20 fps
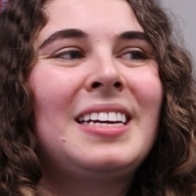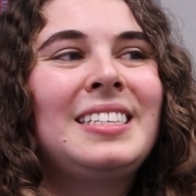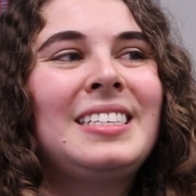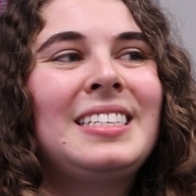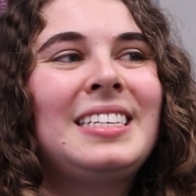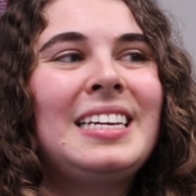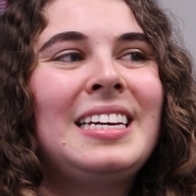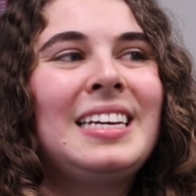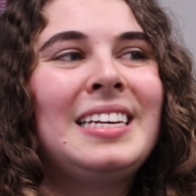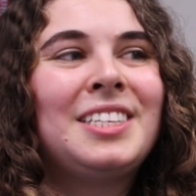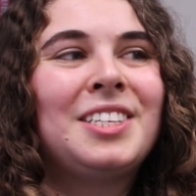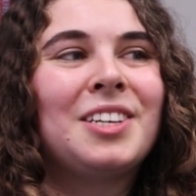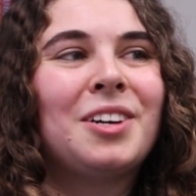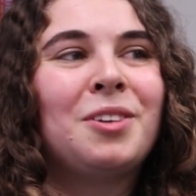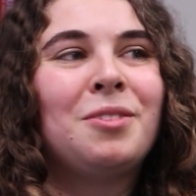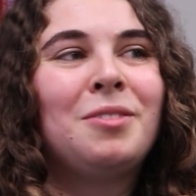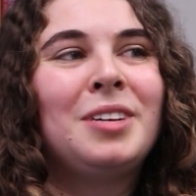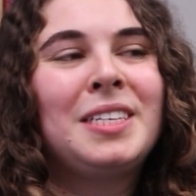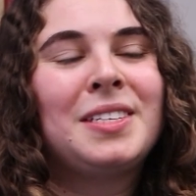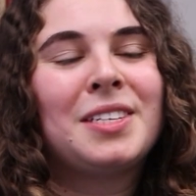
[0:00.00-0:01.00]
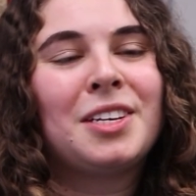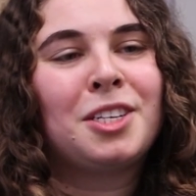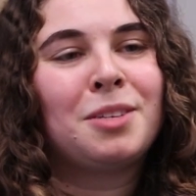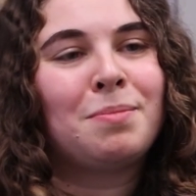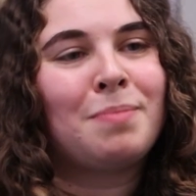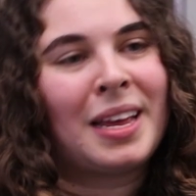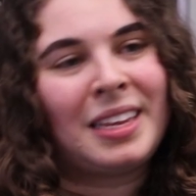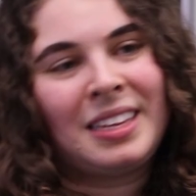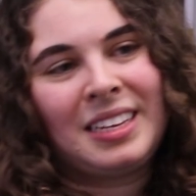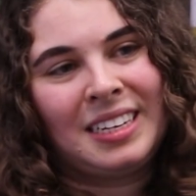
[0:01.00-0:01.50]
I teach on
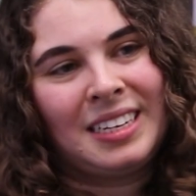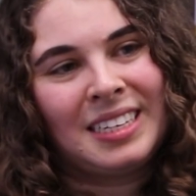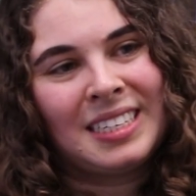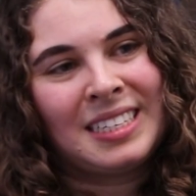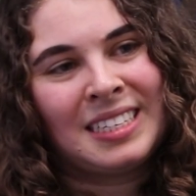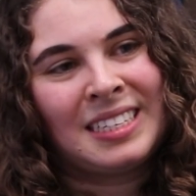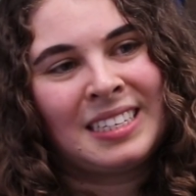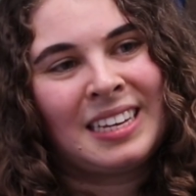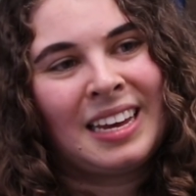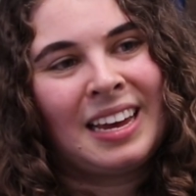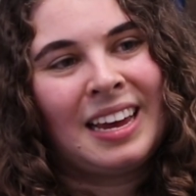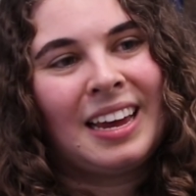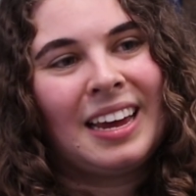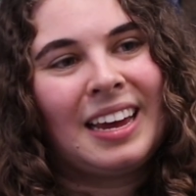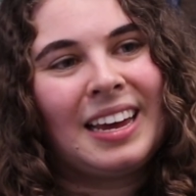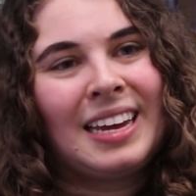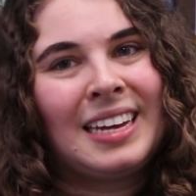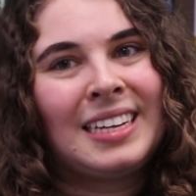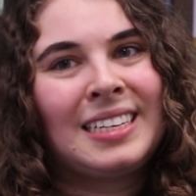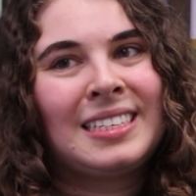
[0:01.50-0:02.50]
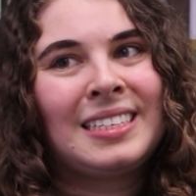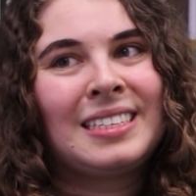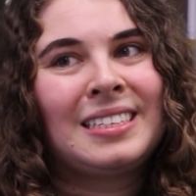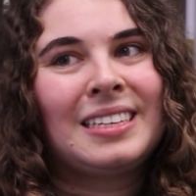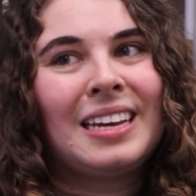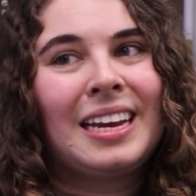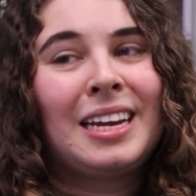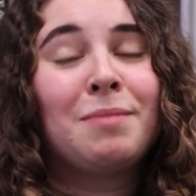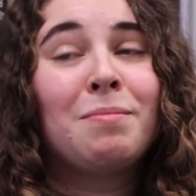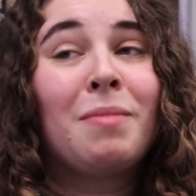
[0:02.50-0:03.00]
research methods,
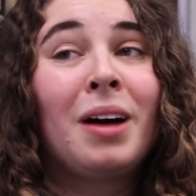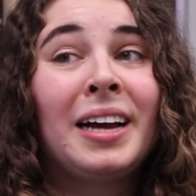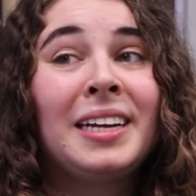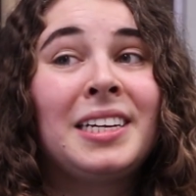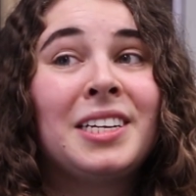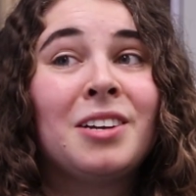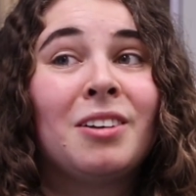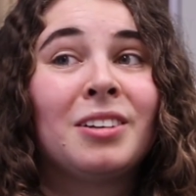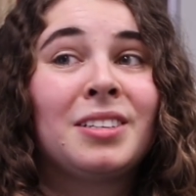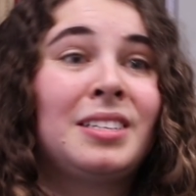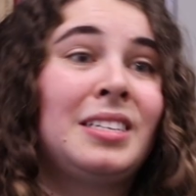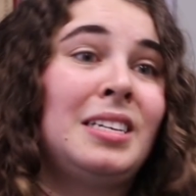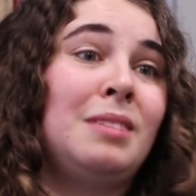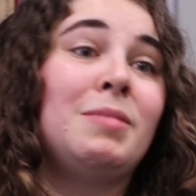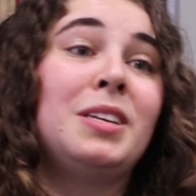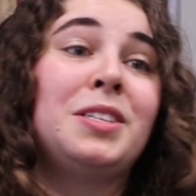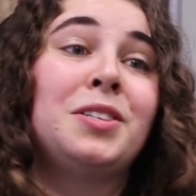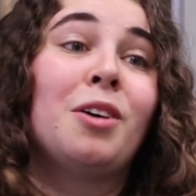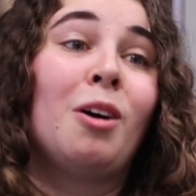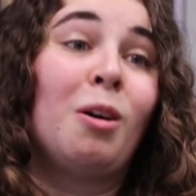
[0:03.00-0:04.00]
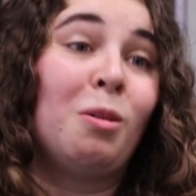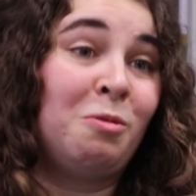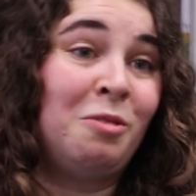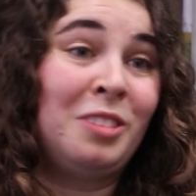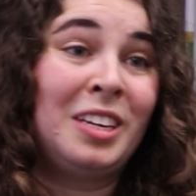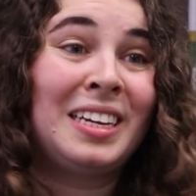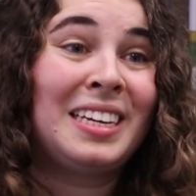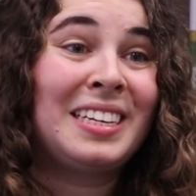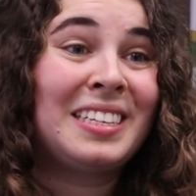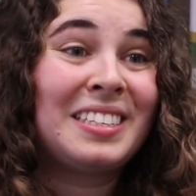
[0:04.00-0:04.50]
it might not seem as
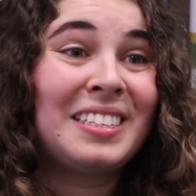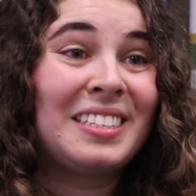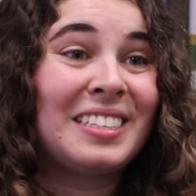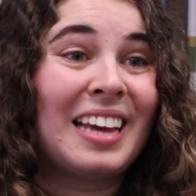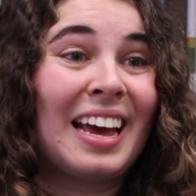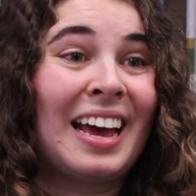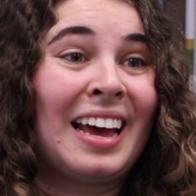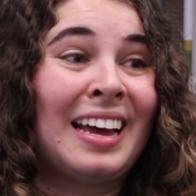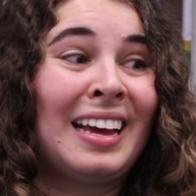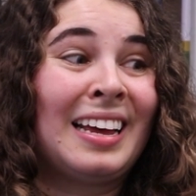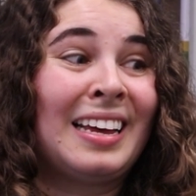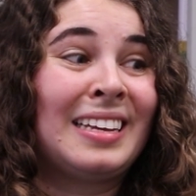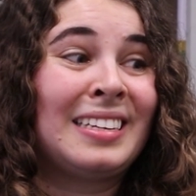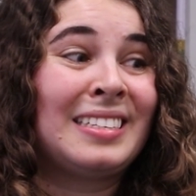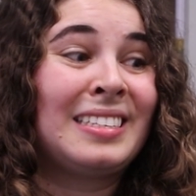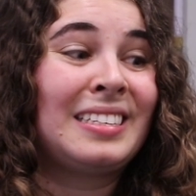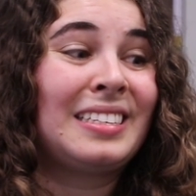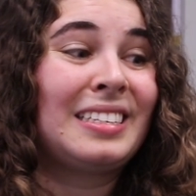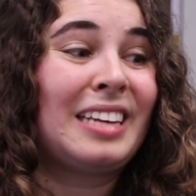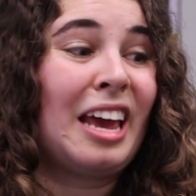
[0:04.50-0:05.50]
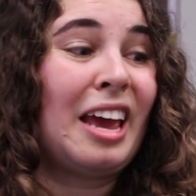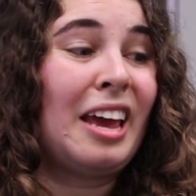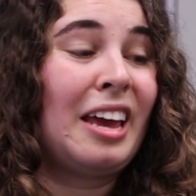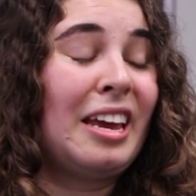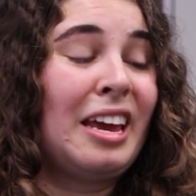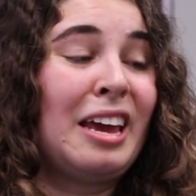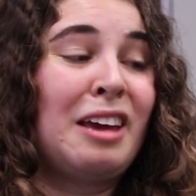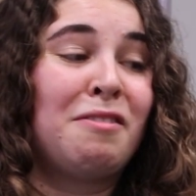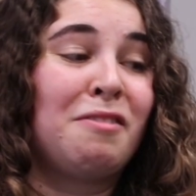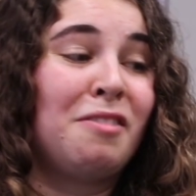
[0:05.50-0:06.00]
obvious as
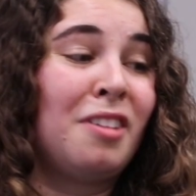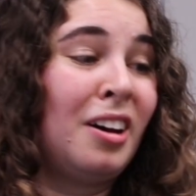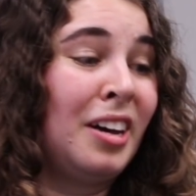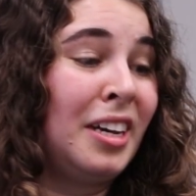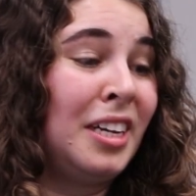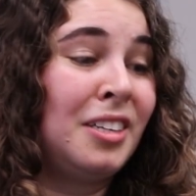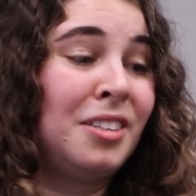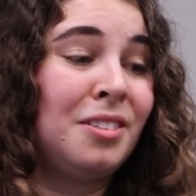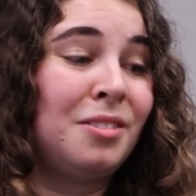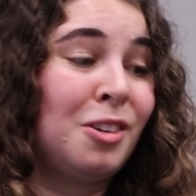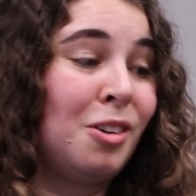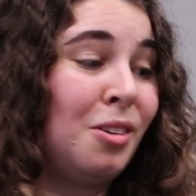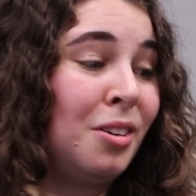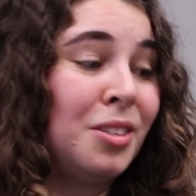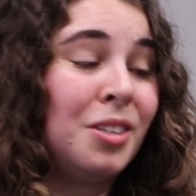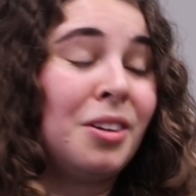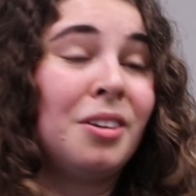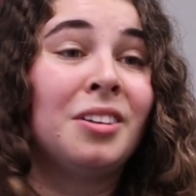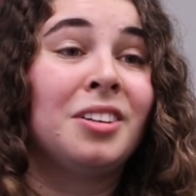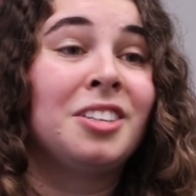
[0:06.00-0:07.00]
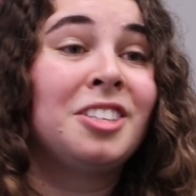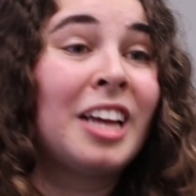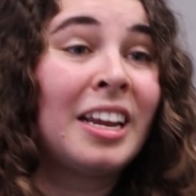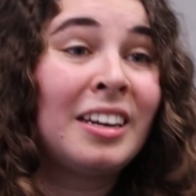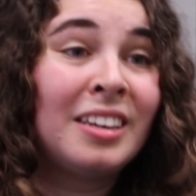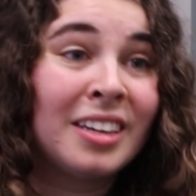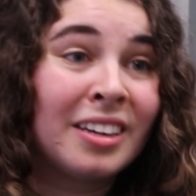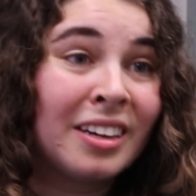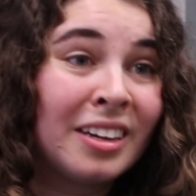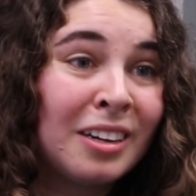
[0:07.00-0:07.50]
if I taught on
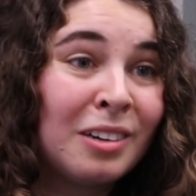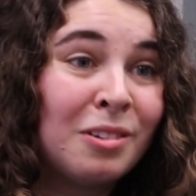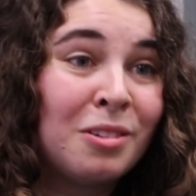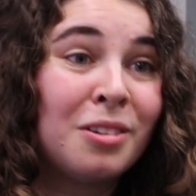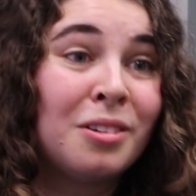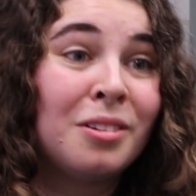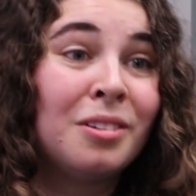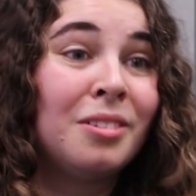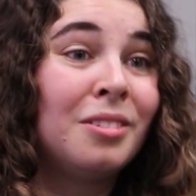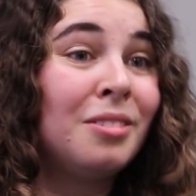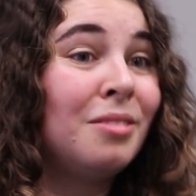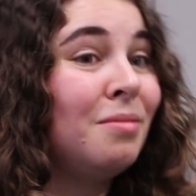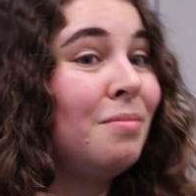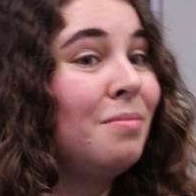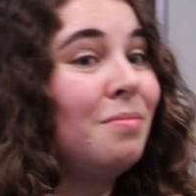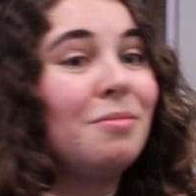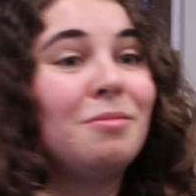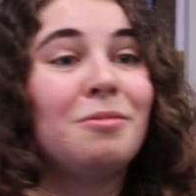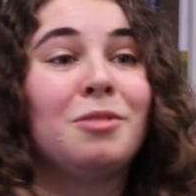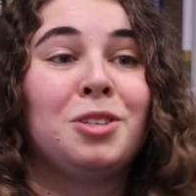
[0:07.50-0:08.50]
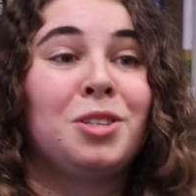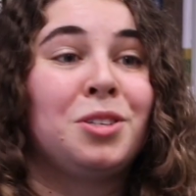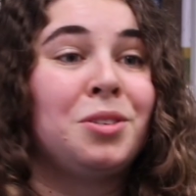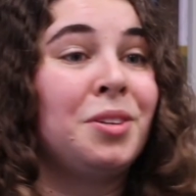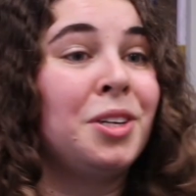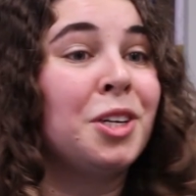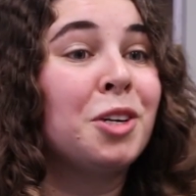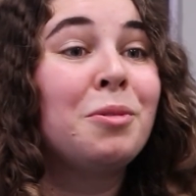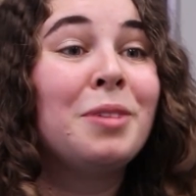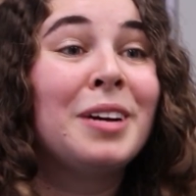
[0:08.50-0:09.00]
gender or was
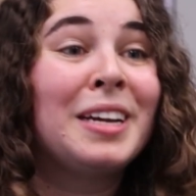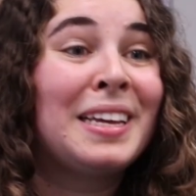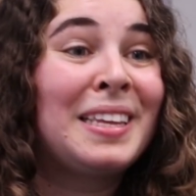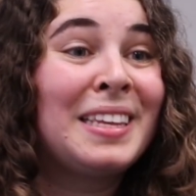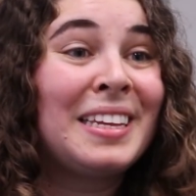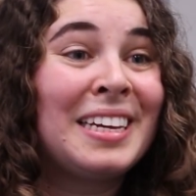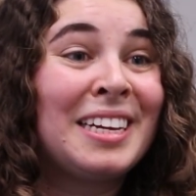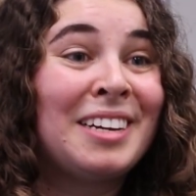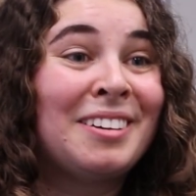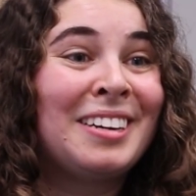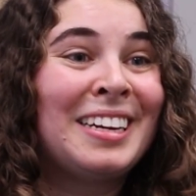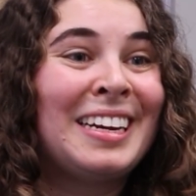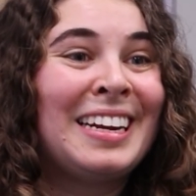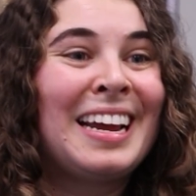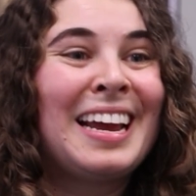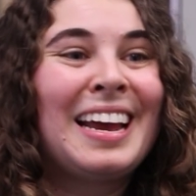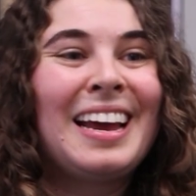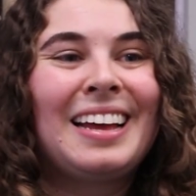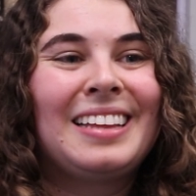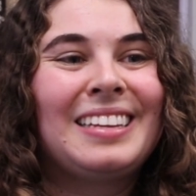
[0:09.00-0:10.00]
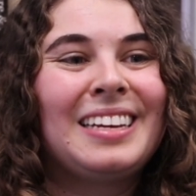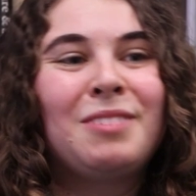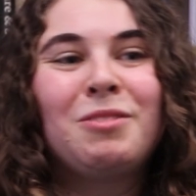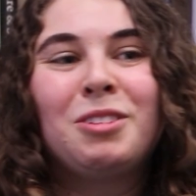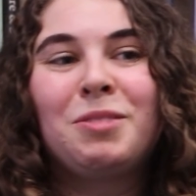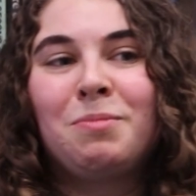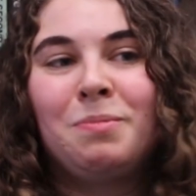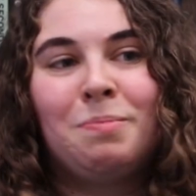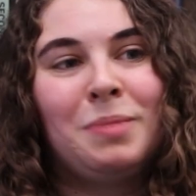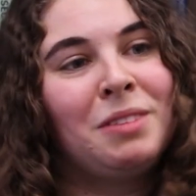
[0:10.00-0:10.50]
doing queer theory. It
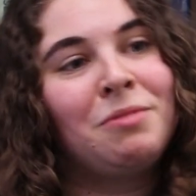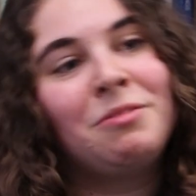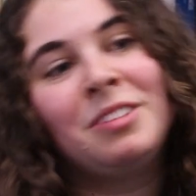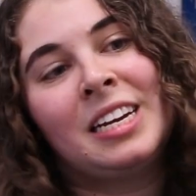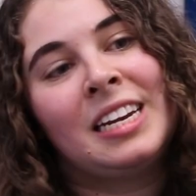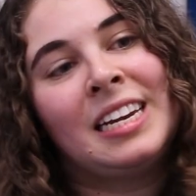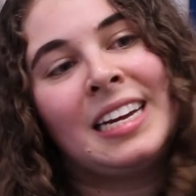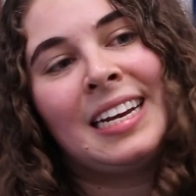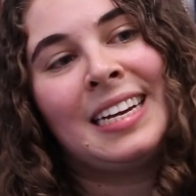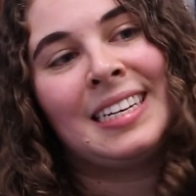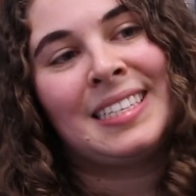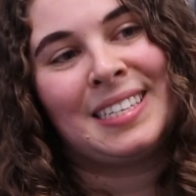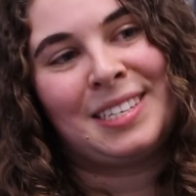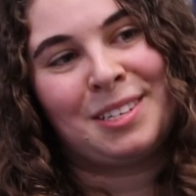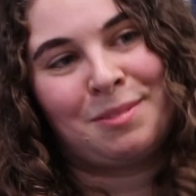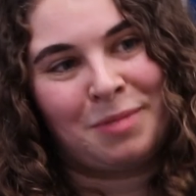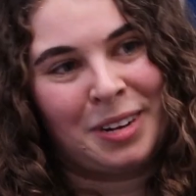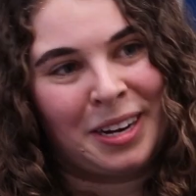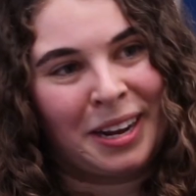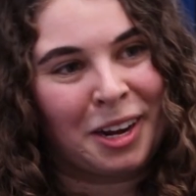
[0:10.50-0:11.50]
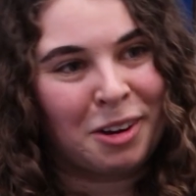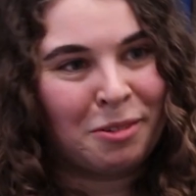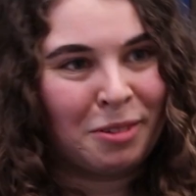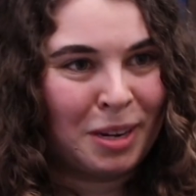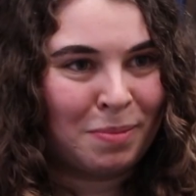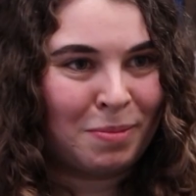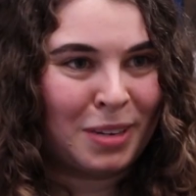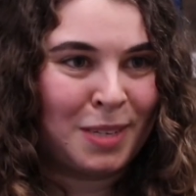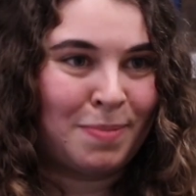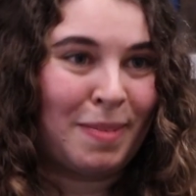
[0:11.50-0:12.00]
would be really easy to bring a
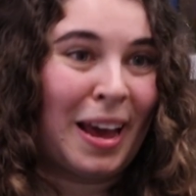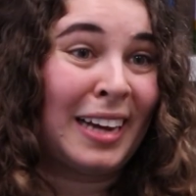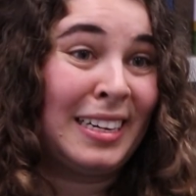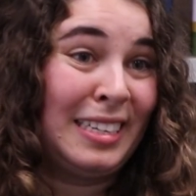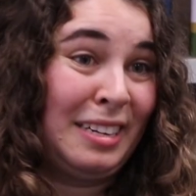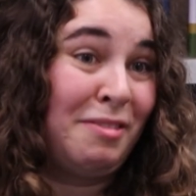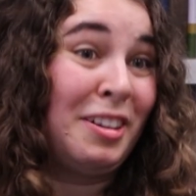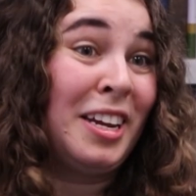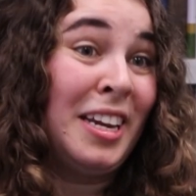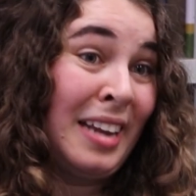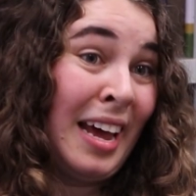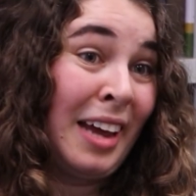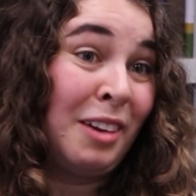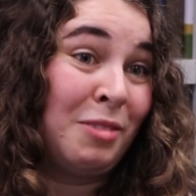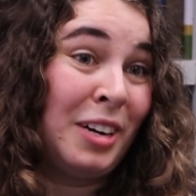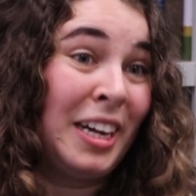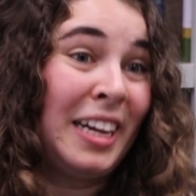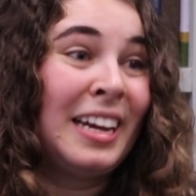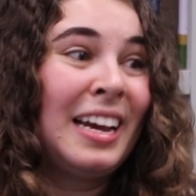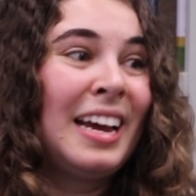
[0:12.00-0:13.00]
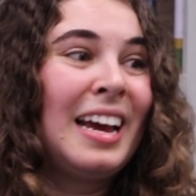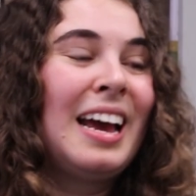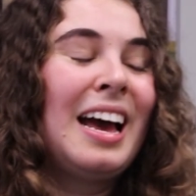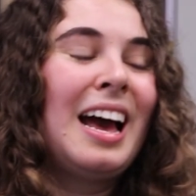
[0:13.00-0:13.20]
queer perspective in that way.